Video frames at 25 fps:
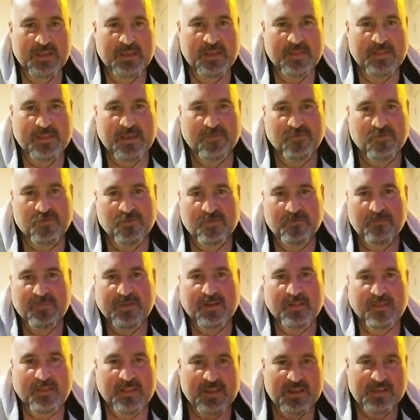And they took a
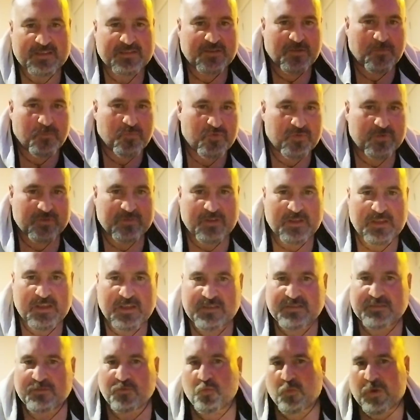bit of this and a bit of
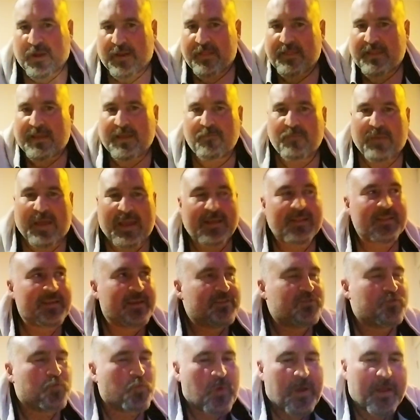this, and one of them
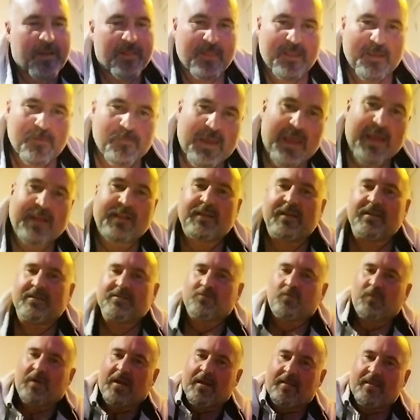aliens, and one of them aliens,
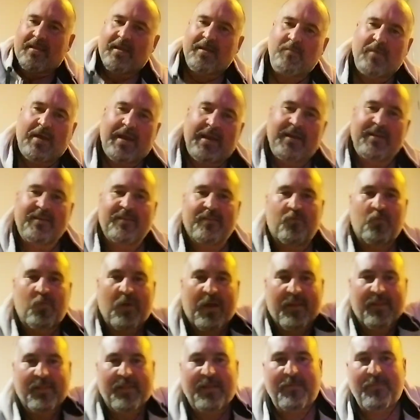and one of them aliens, and
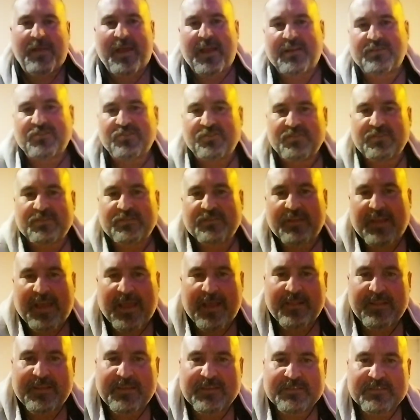one of them aliens.
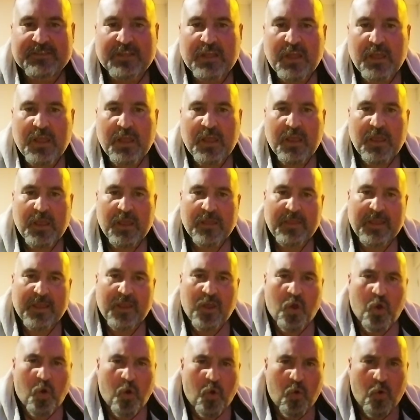And they
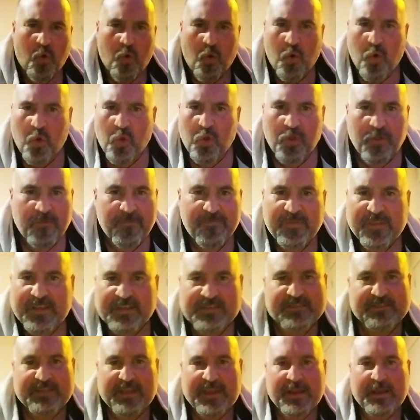got all of
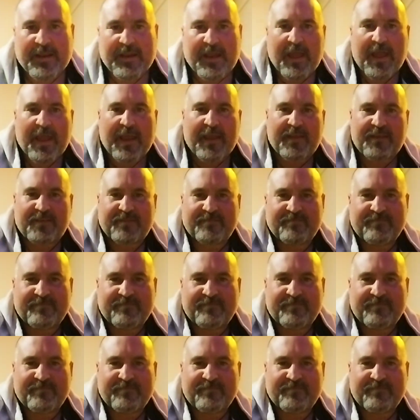this DNA.